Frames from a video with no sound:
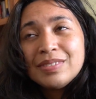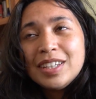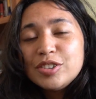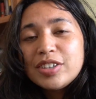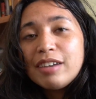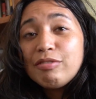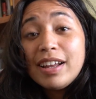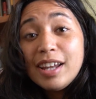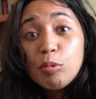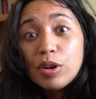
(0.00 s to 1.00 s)
Just gotta
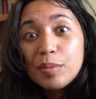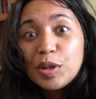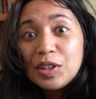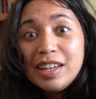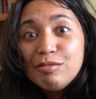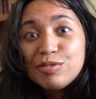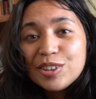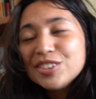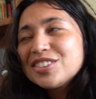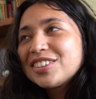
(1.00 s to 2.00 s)
find out where I'm gonna live
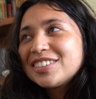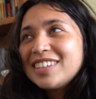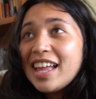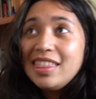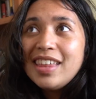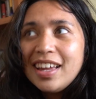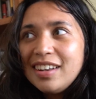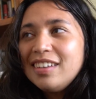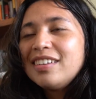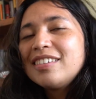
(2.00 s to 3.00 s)
first, and
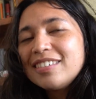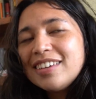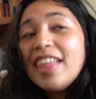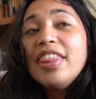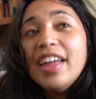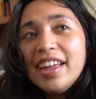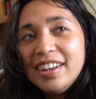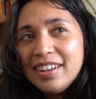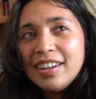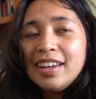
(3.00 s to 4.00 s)
then
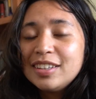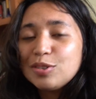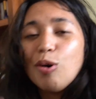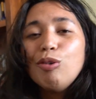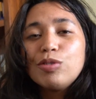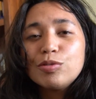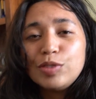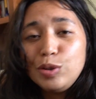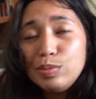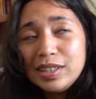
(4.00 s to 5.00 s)
it's over for
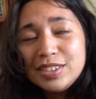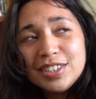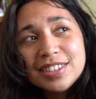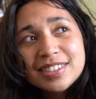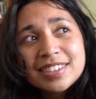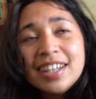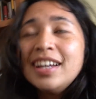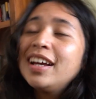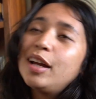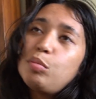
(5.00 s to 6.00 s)
you bitches.
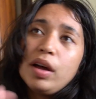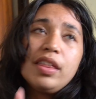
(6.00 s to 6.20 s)
And by